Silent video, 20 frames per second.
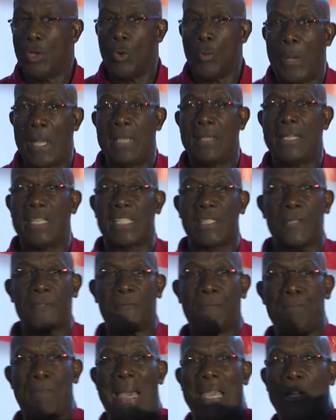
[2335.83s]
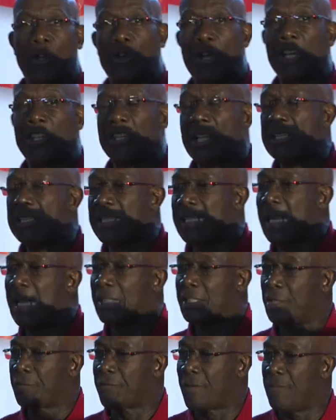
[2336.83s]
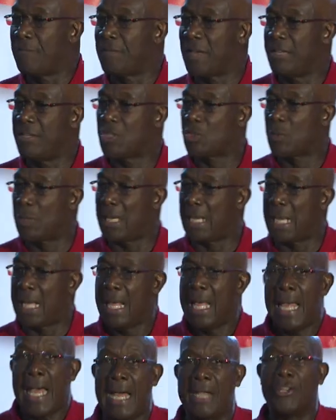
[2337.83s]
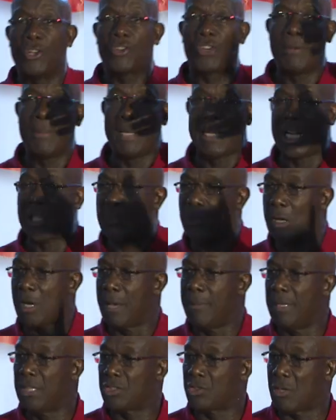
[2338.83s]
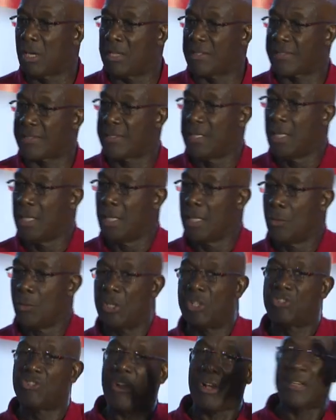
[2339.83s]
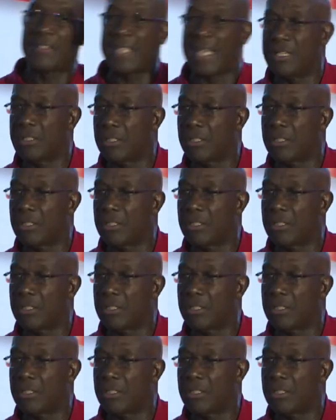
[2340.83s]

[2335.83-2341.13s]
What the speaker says: when this migration started from Venezuela and the criminals were coming to us with drugs and